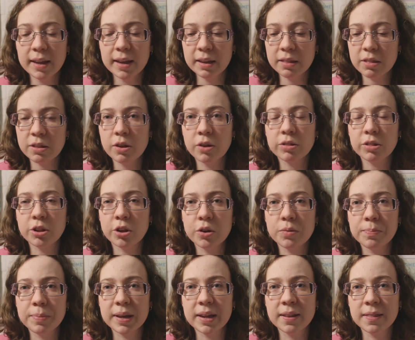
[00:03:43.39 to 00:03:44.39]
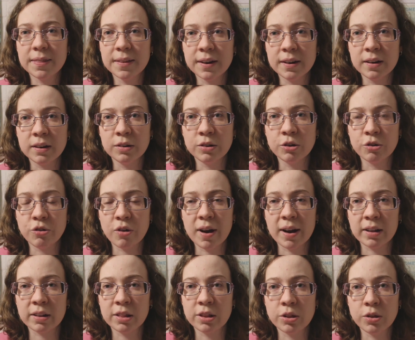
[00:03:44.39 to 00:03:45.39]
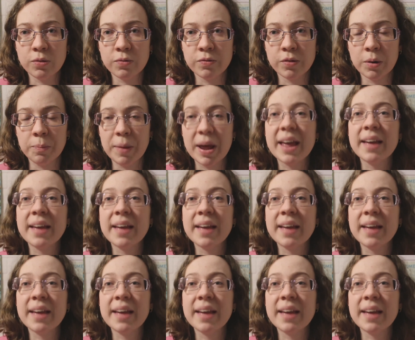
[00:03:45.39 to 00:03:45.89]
It's not so big that it detracts you from